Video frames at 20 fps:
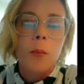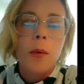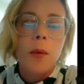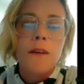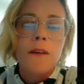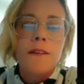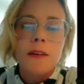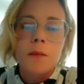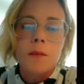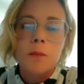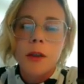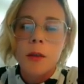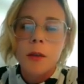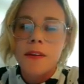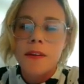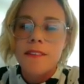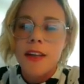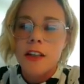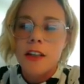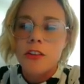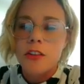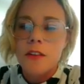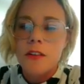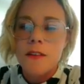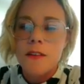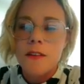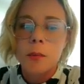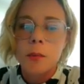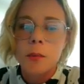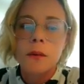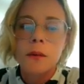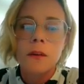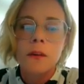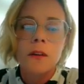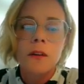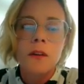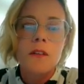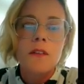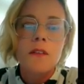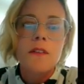Post-implementation
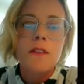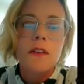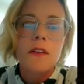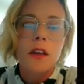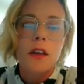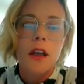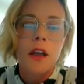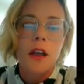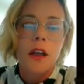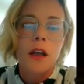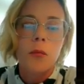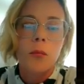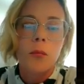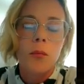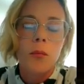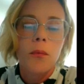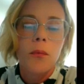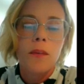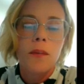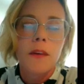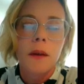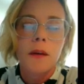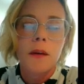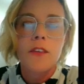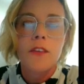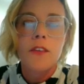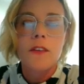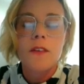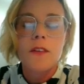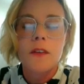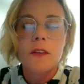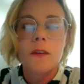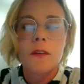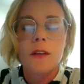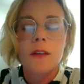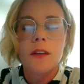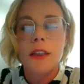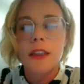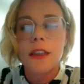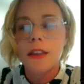support. So if you
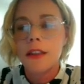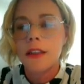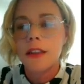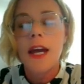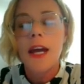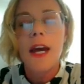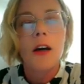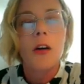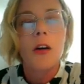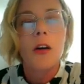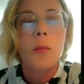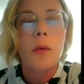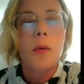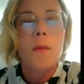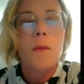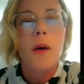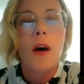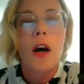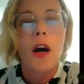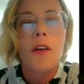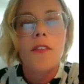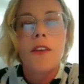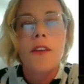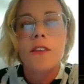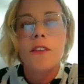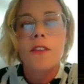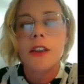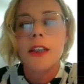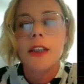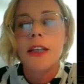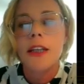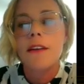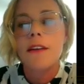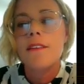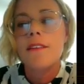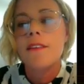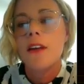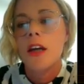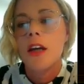do need any help as part of this release,